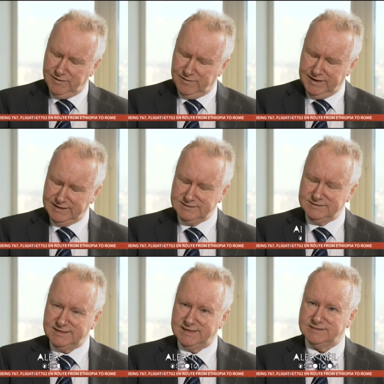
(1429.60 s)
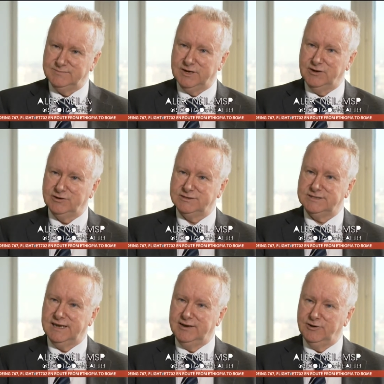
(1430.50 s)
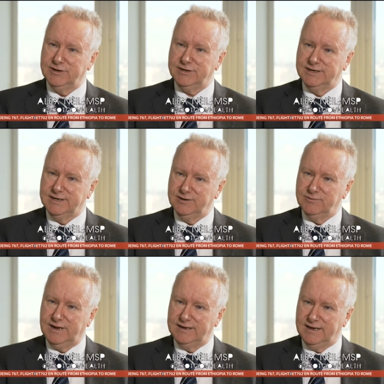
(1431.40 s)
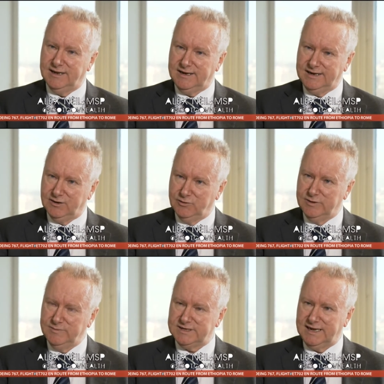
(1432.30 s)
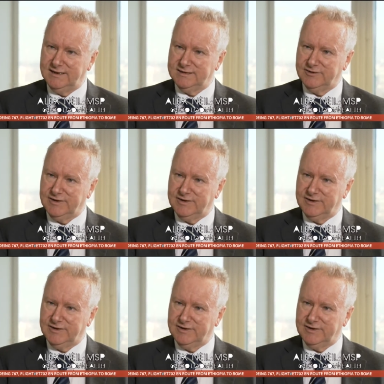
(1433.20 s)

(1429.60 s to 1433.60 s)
of the reasons is because in order to deal and get a lower mortality